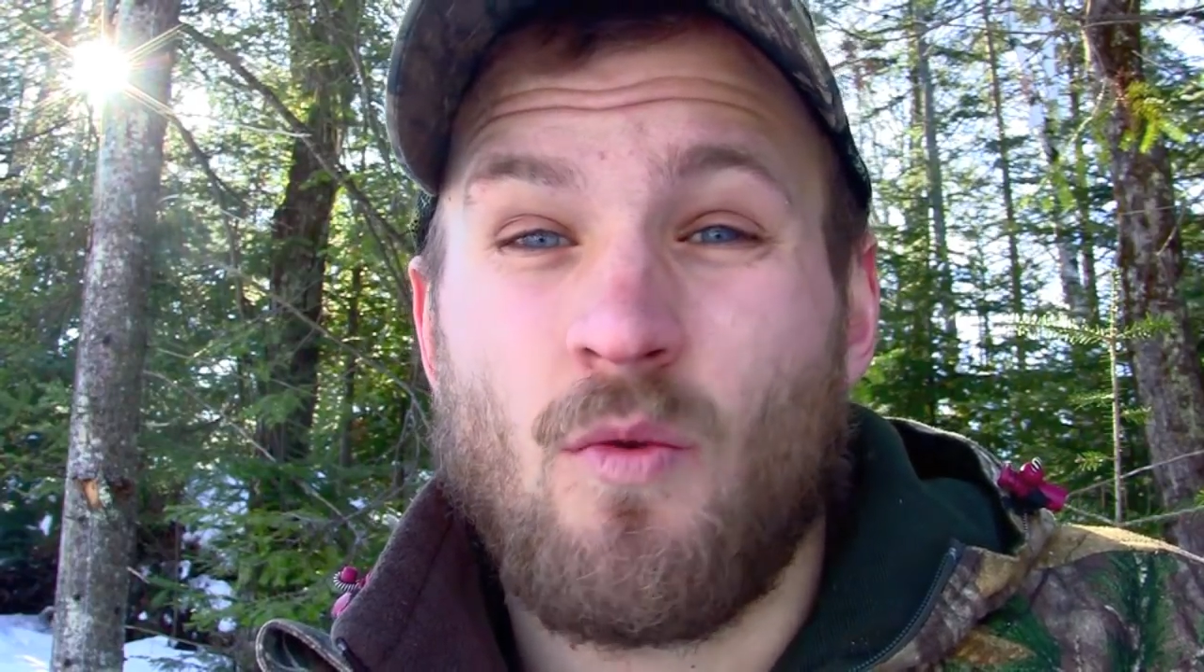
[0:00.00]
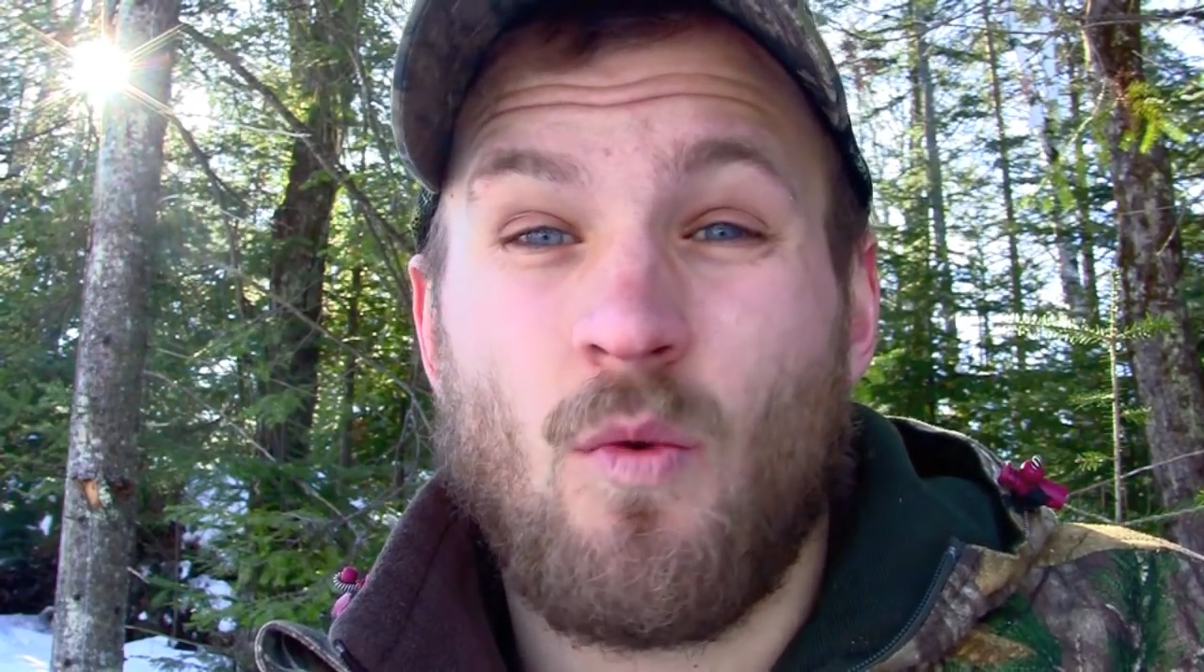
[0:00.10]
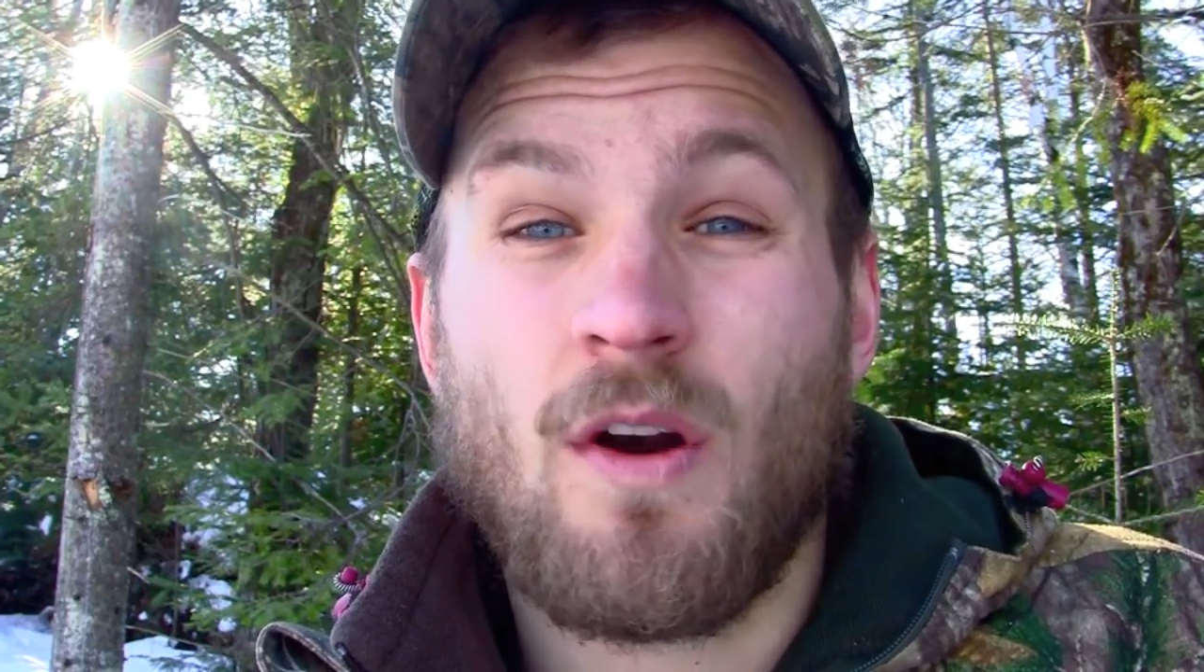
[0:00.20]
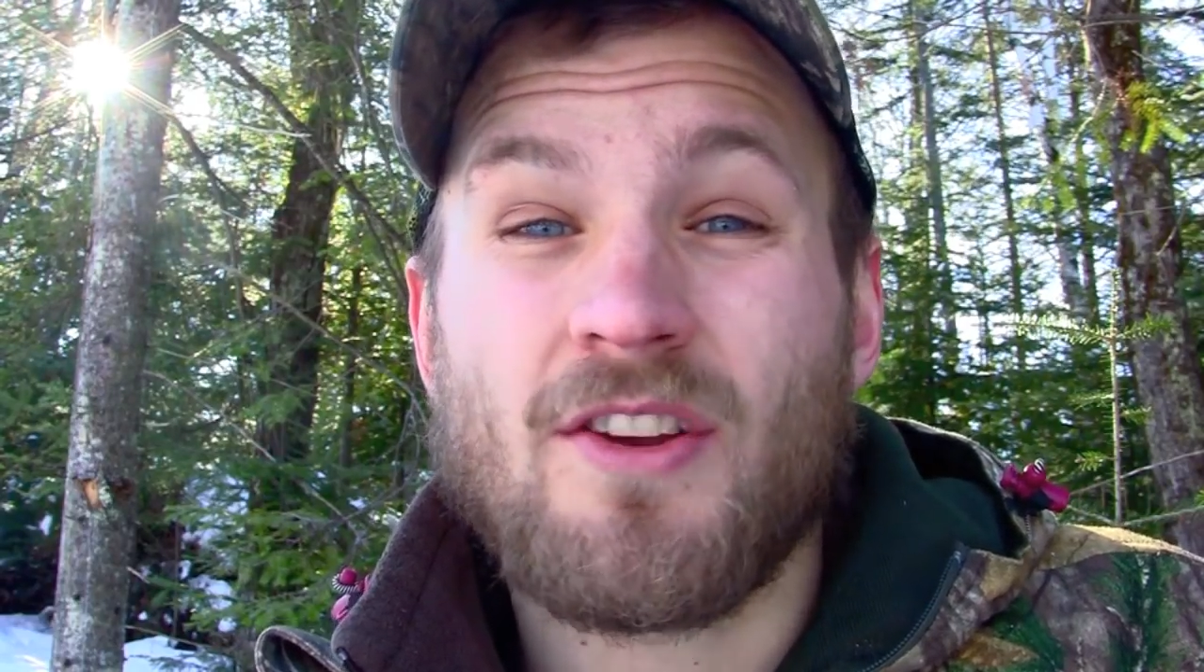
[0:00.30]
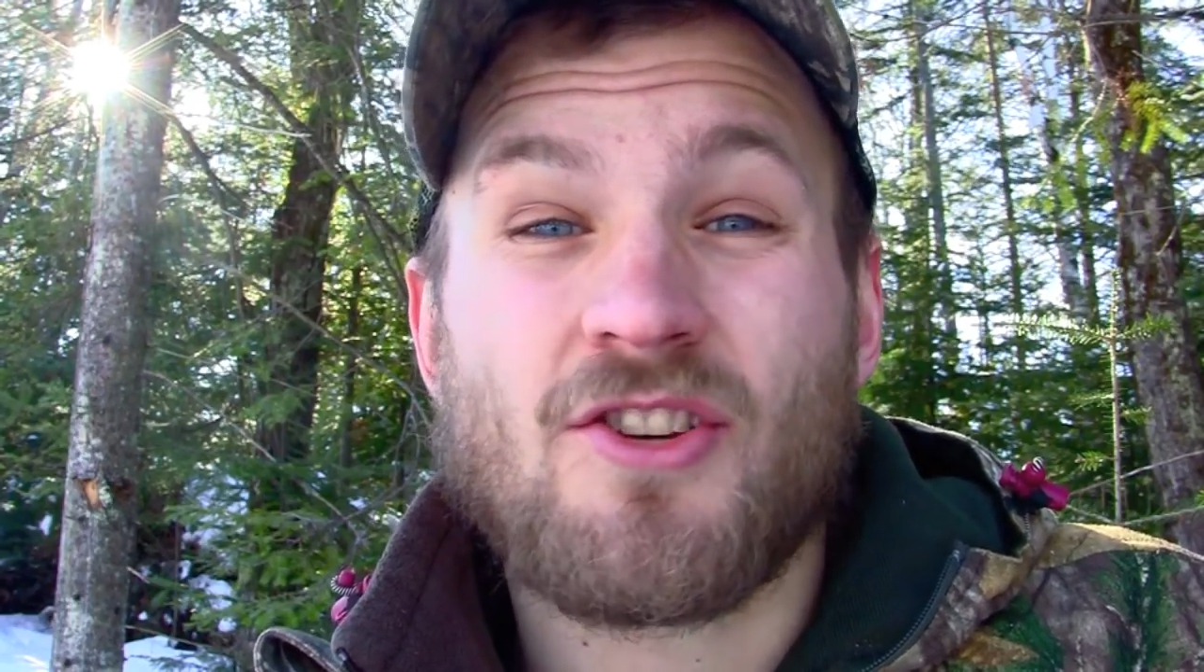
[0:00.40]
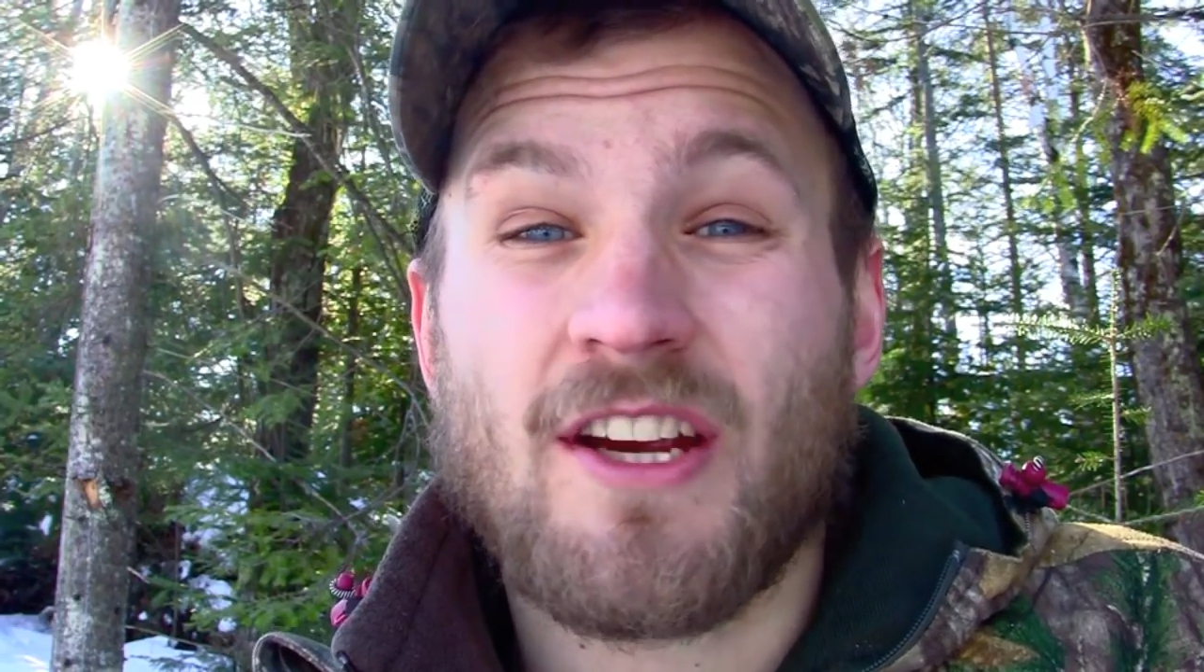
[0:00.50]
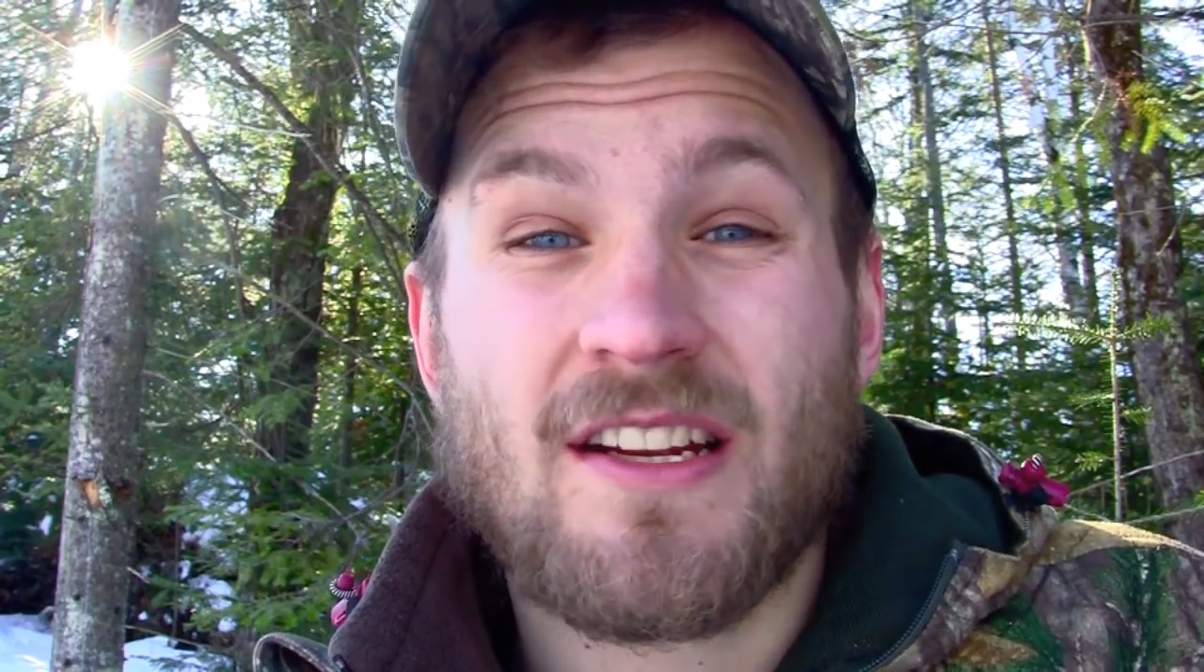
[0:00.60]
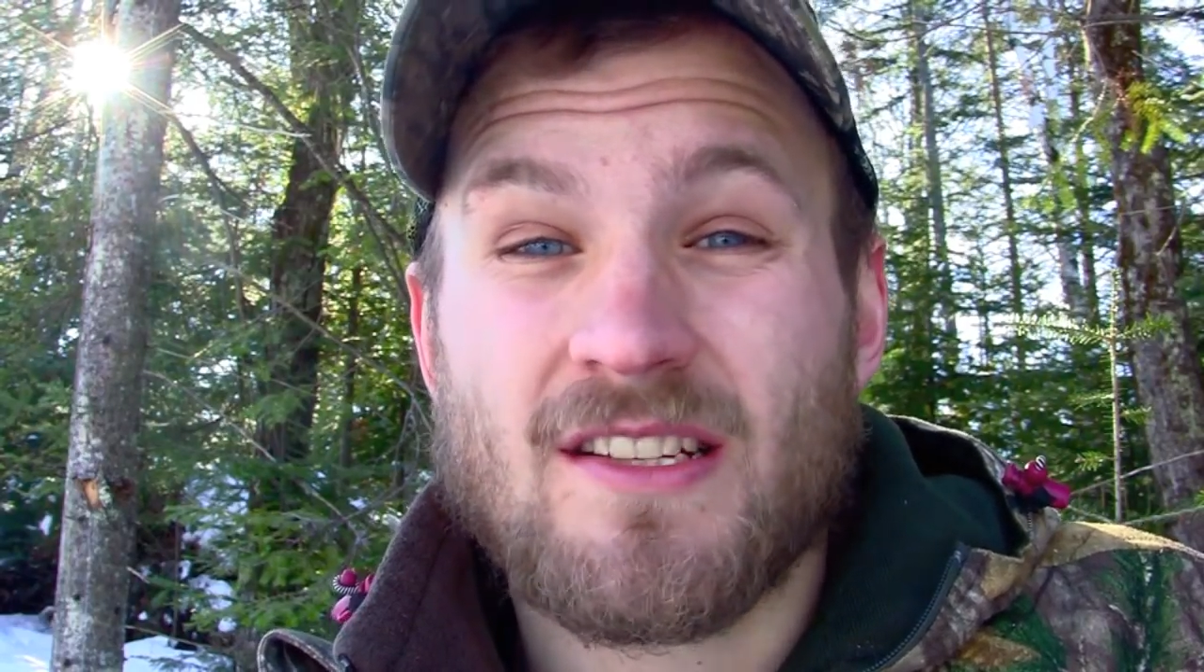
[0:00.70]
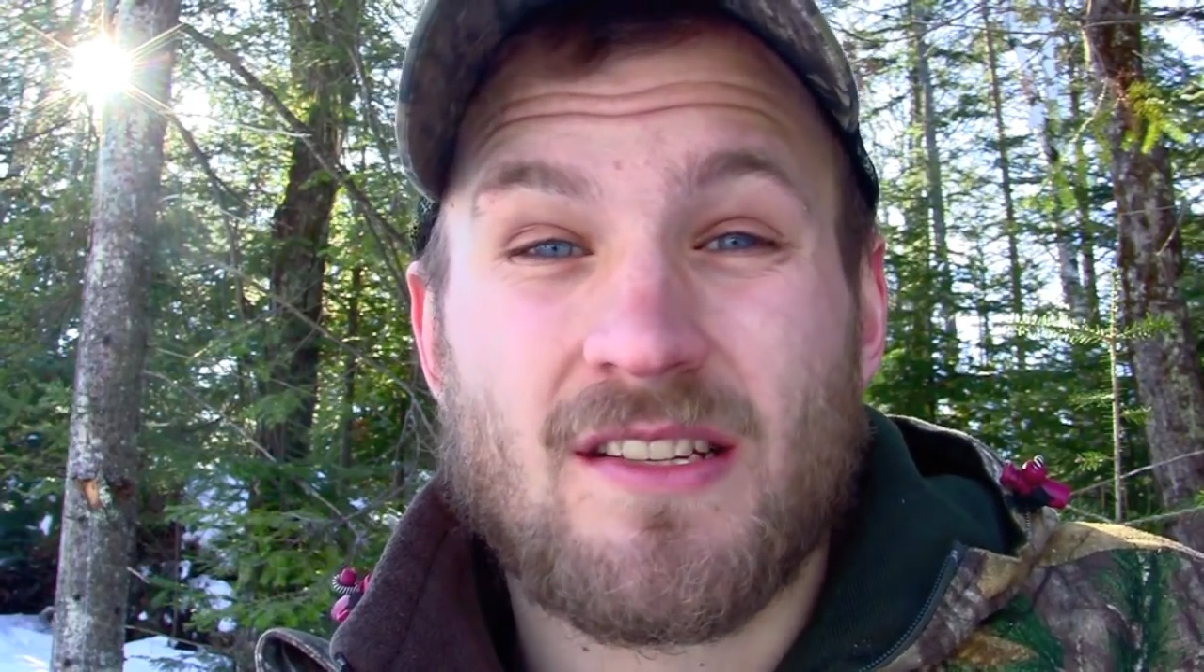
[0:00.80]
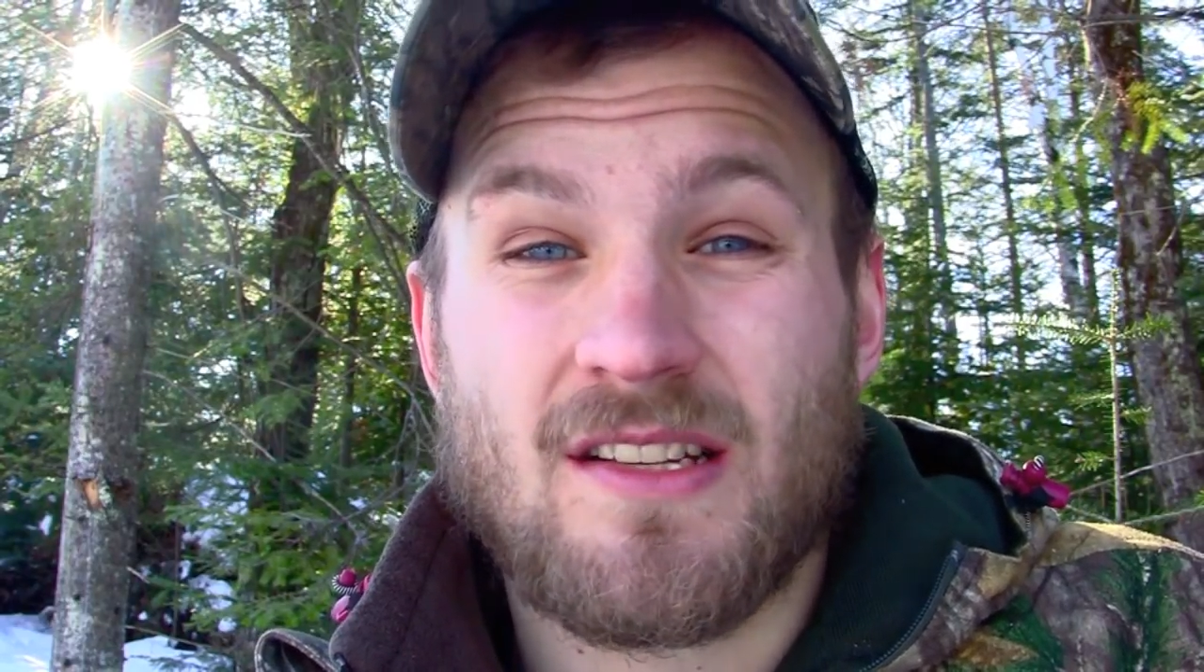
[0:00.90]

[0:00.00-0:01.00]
what are the chances